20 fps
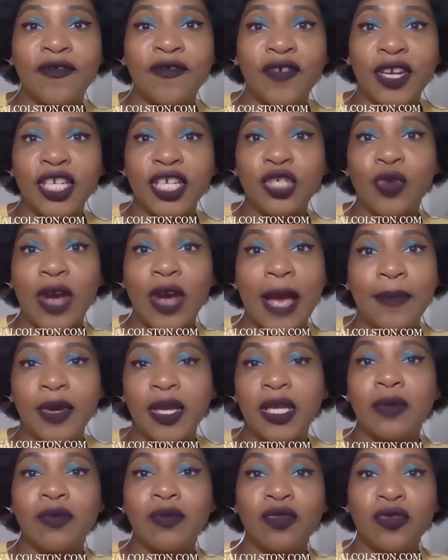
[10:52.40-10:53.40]
finish
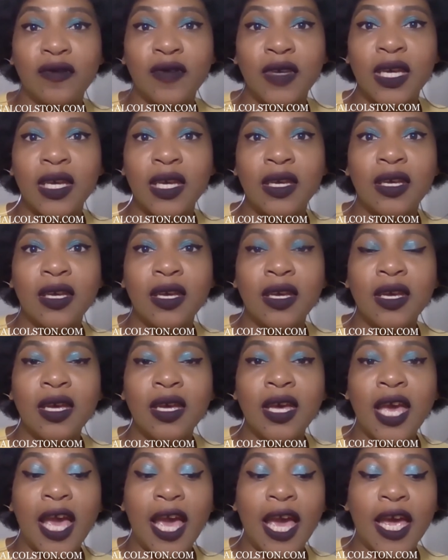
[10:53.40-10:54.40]
wrapping the movie
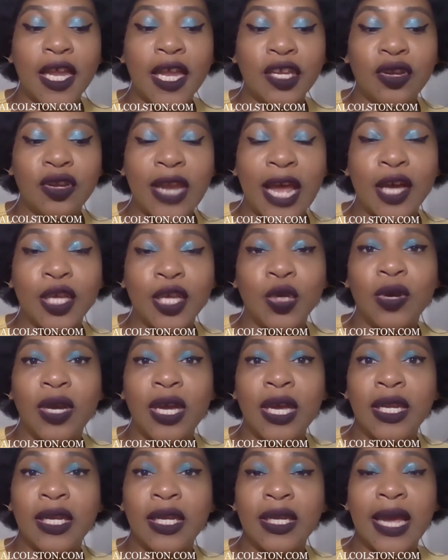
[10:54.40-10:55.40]
and you're
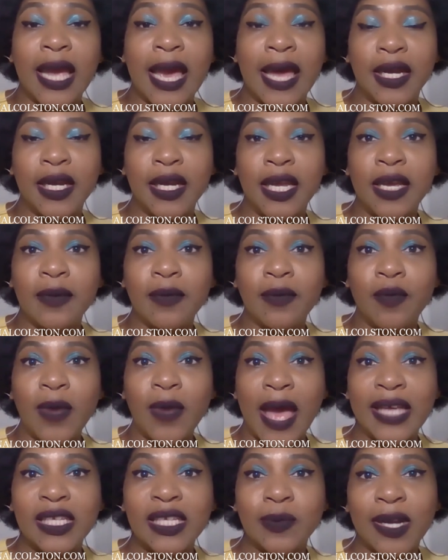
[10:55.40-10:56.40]
in an editing
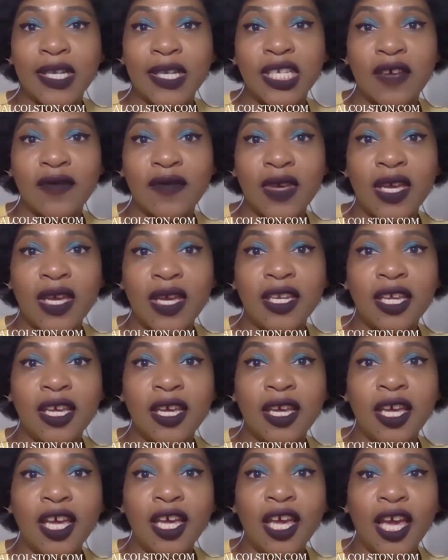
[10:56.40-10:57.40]
aspect of it
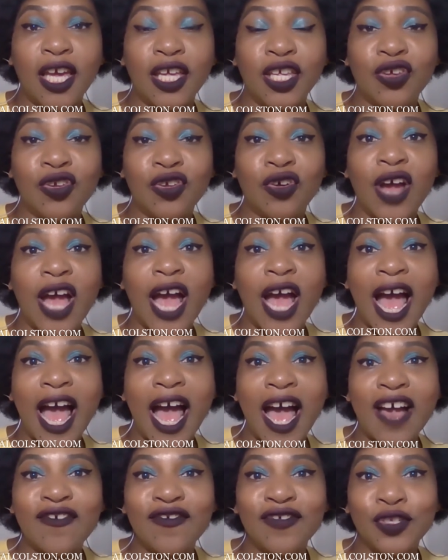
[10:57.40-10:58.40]
and you don't
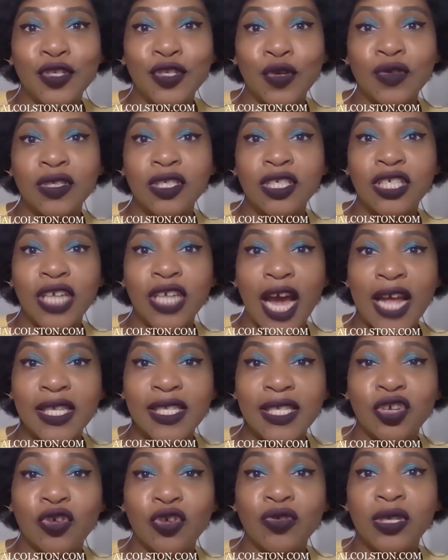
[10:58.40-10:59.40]
have certain
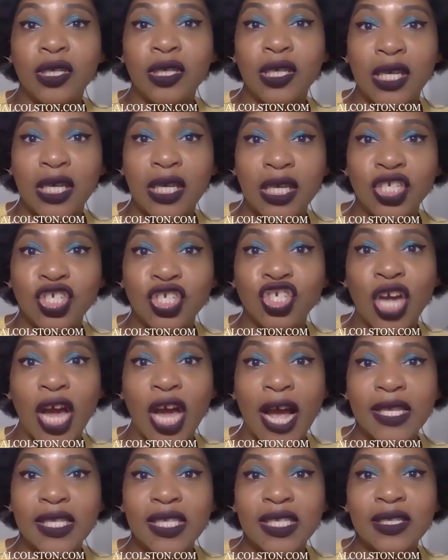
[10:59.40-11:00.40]
shots, certain key
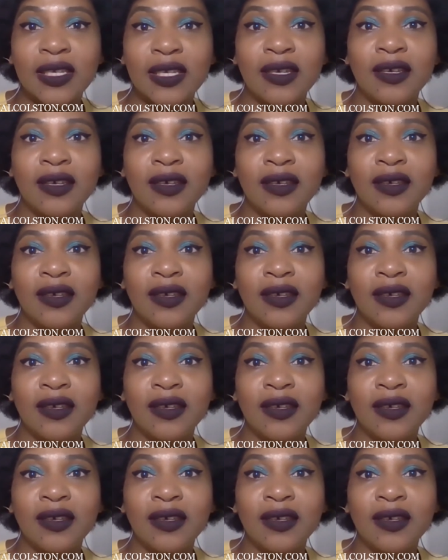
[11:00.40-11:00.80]
shots,